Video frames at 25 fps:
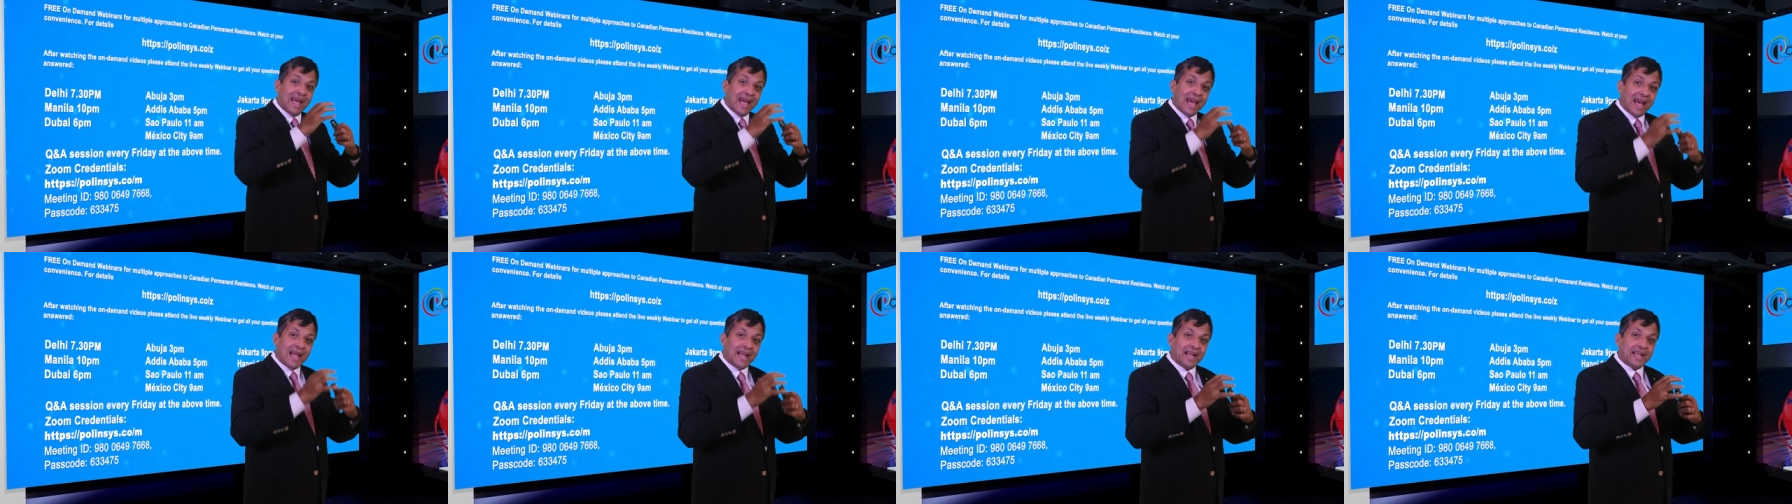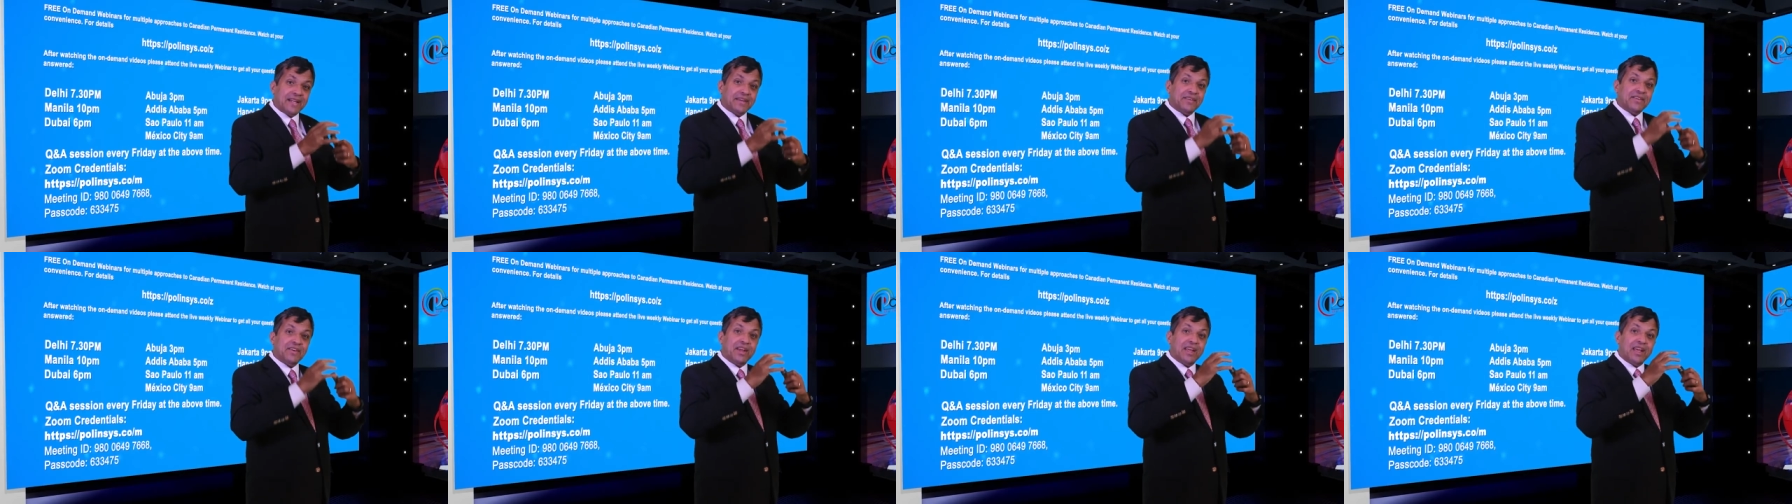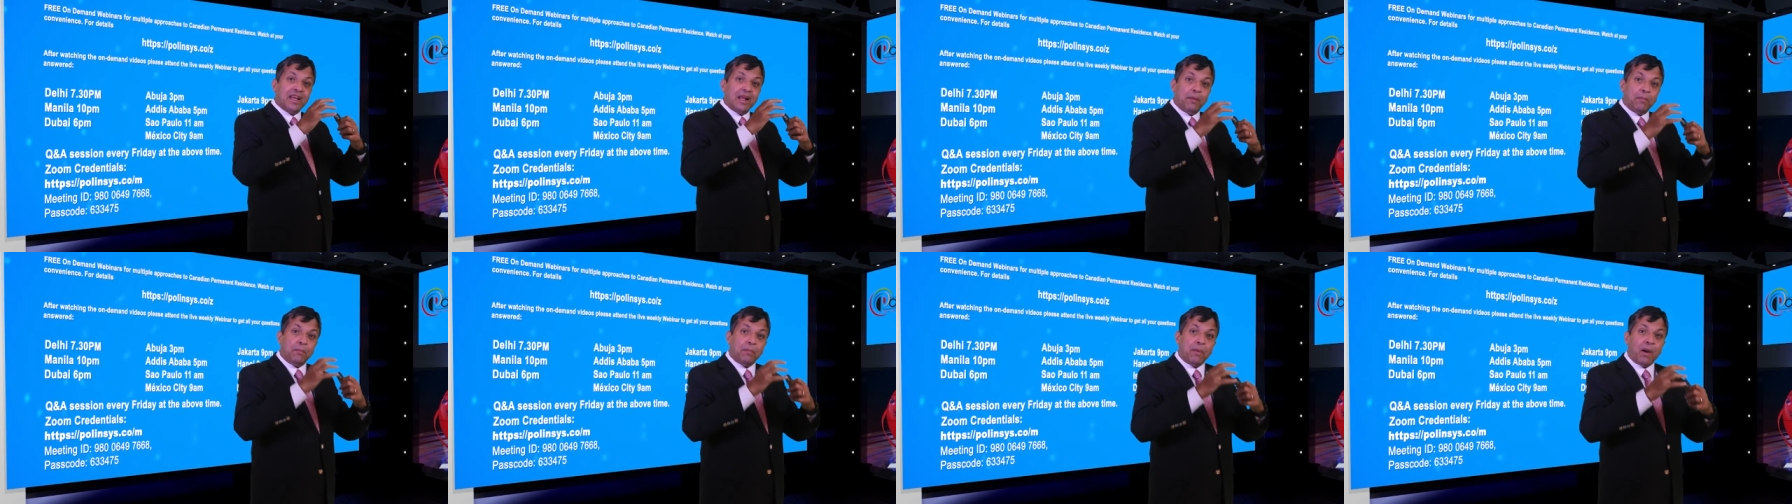
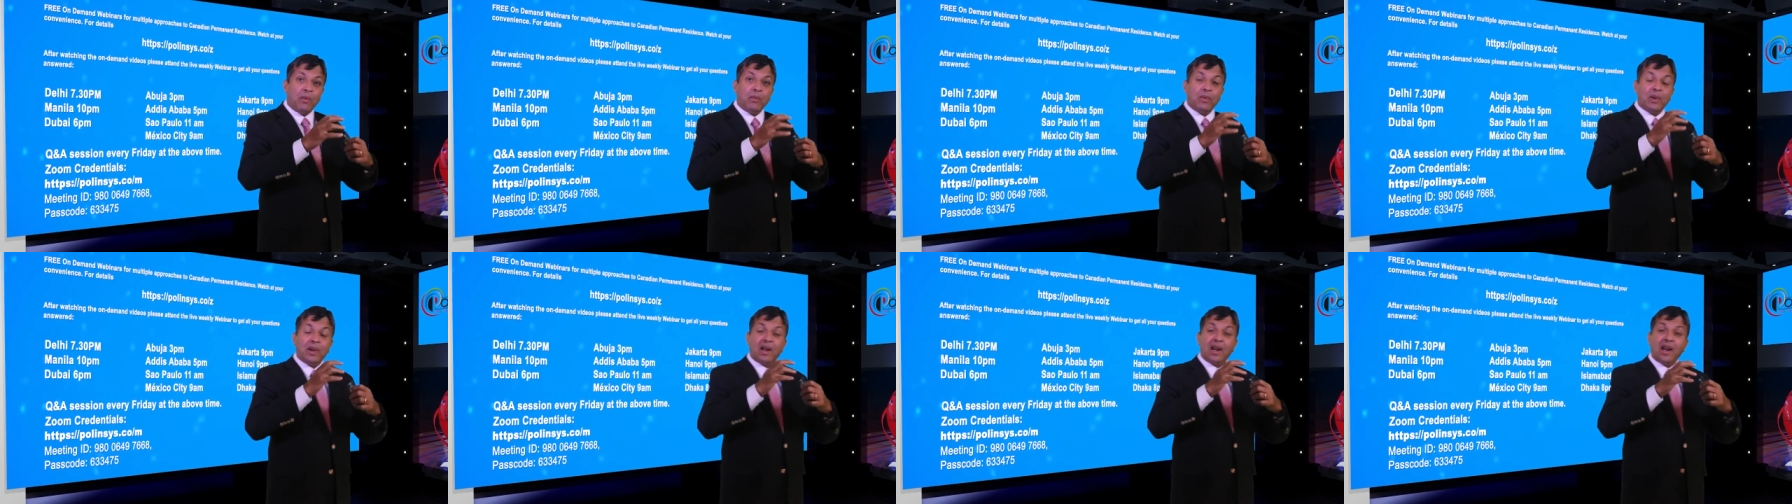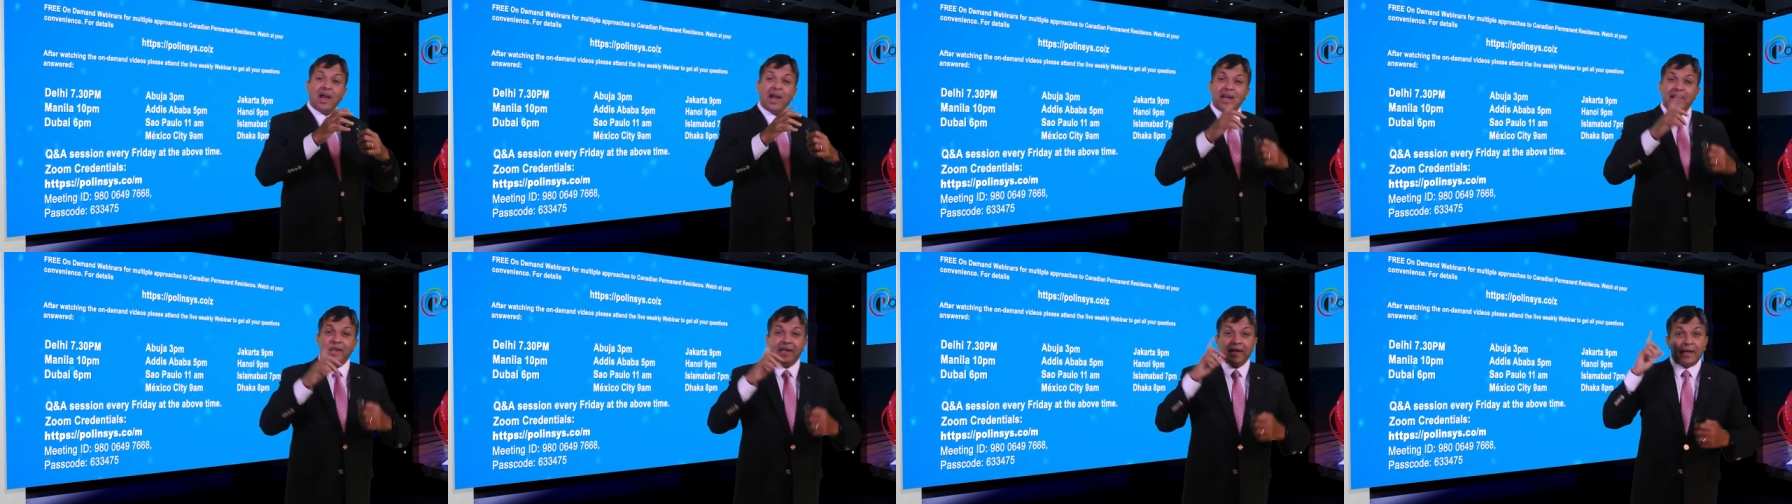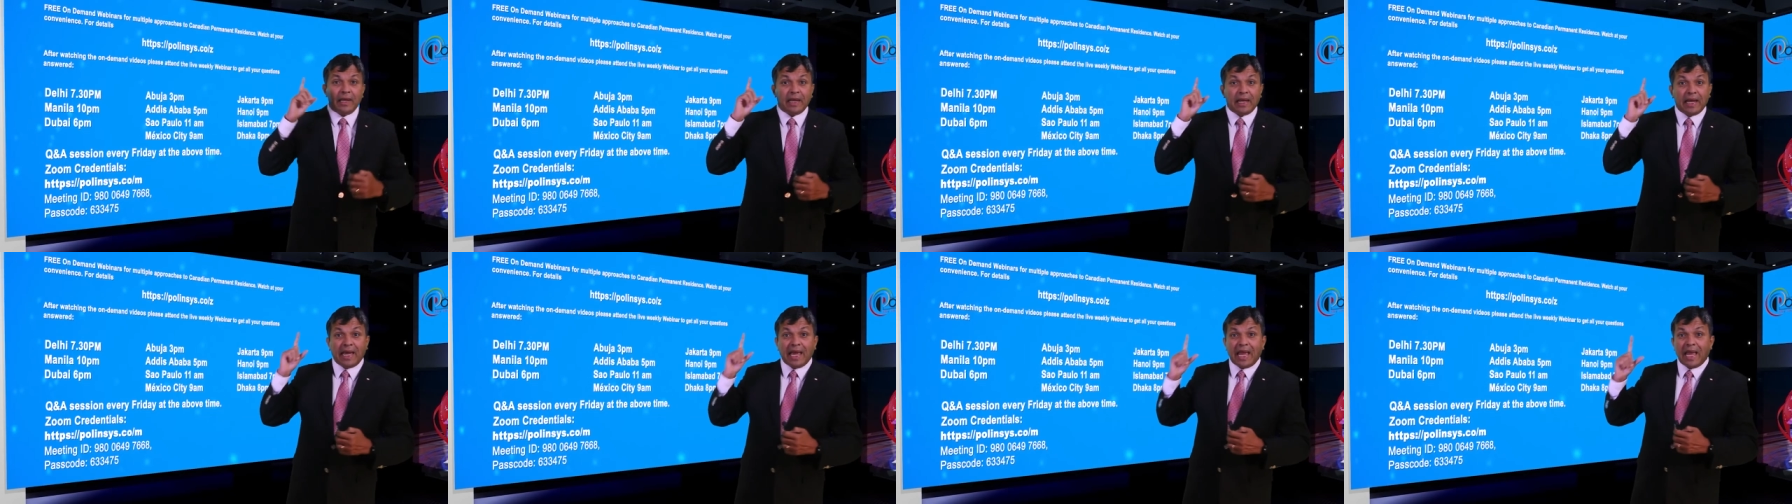electrical power line
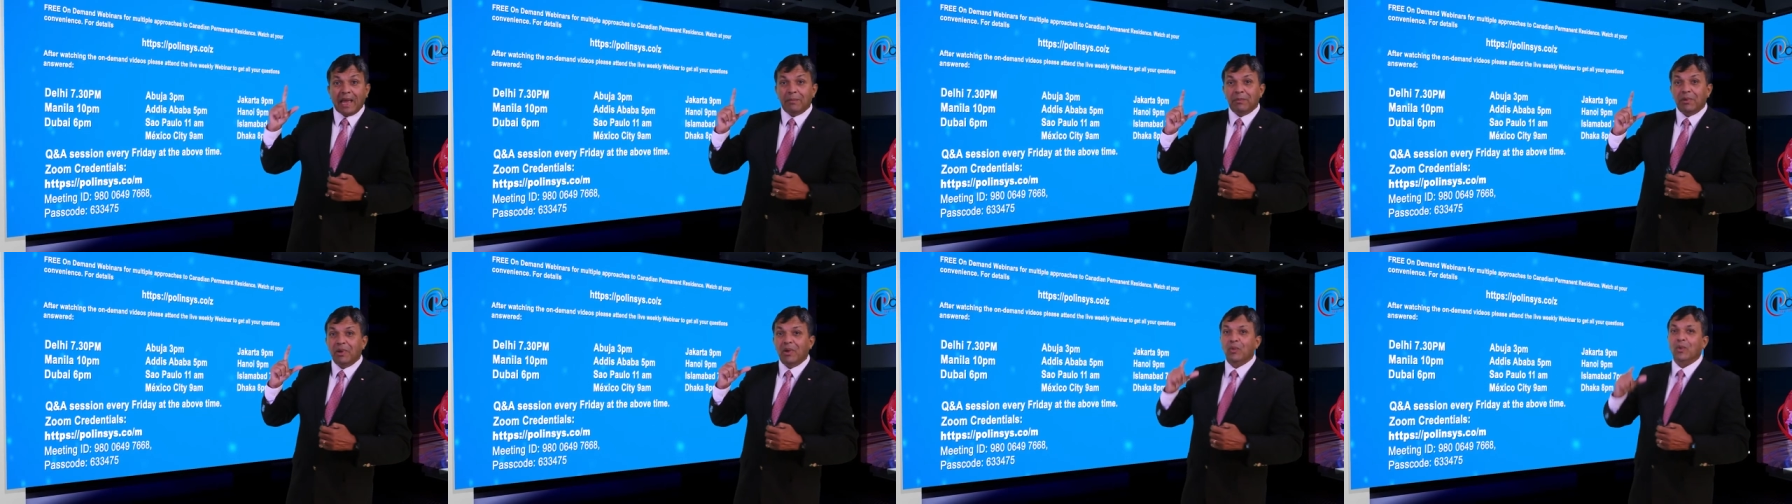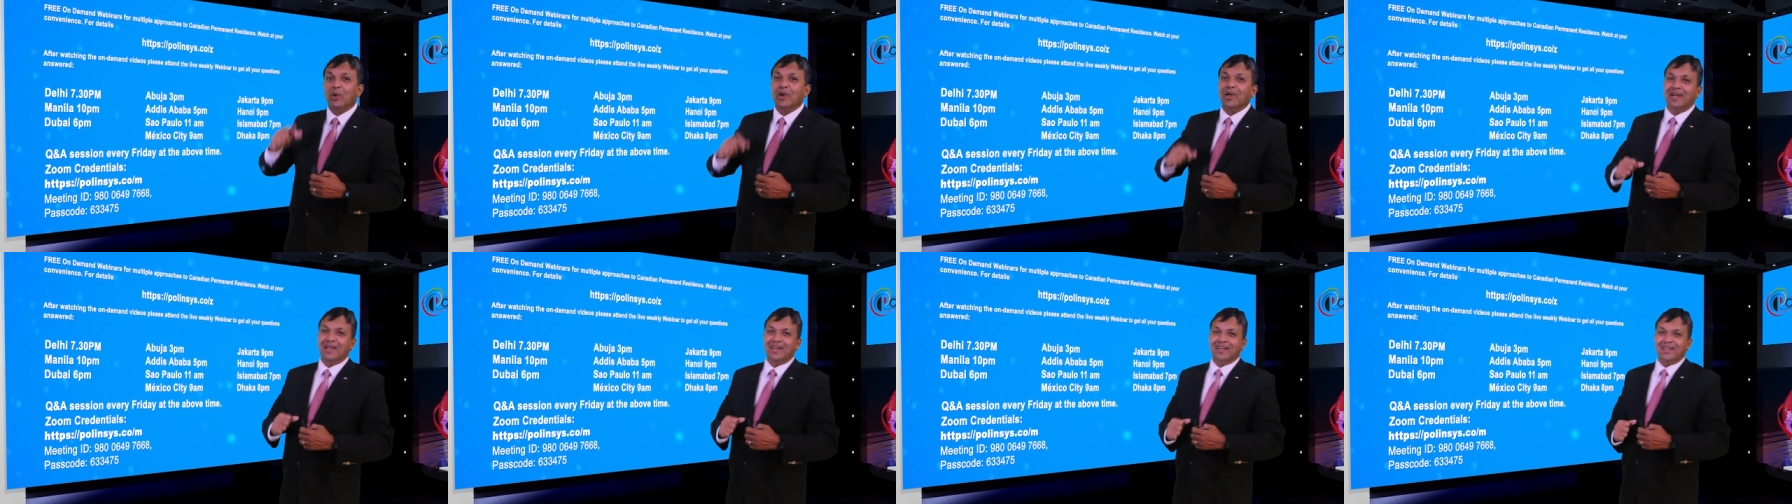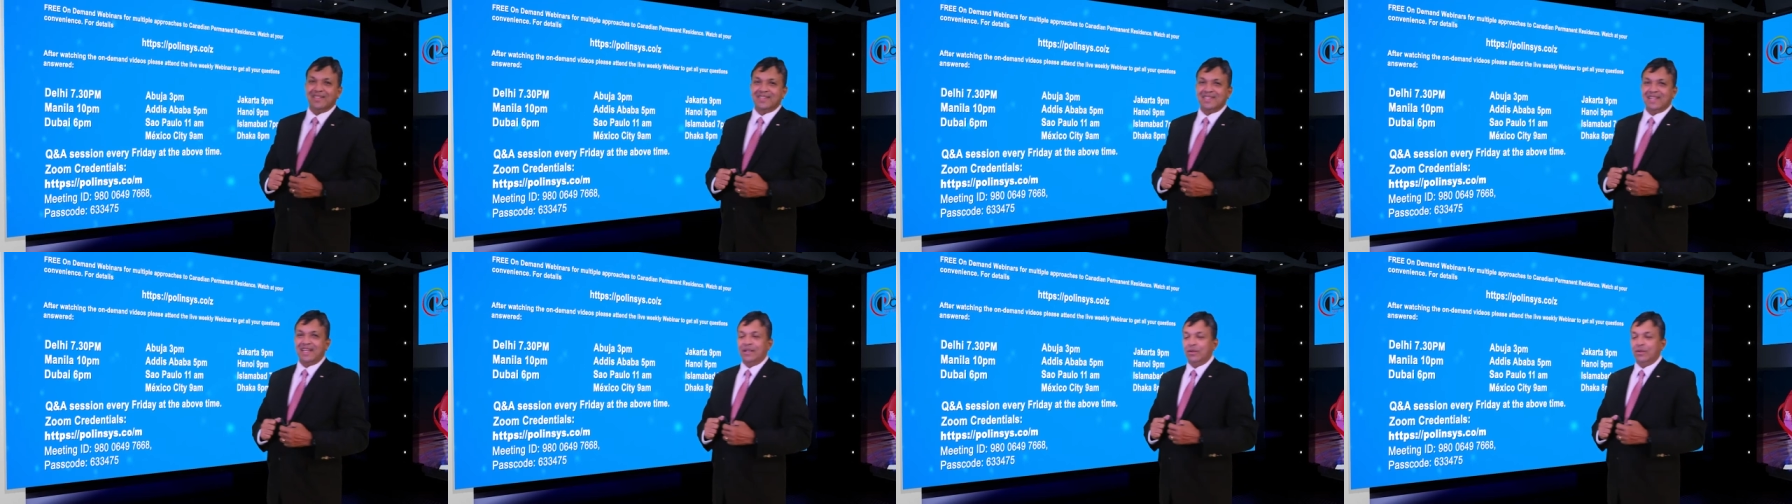and cable workers,